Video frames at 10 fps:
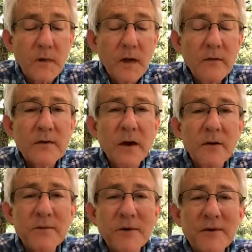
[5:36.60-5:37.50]

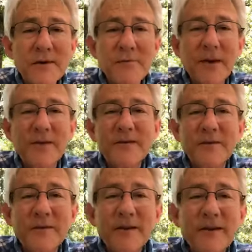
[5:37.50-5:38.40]
Psalms are a good place to
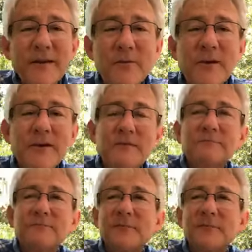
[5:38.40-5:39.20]
read when,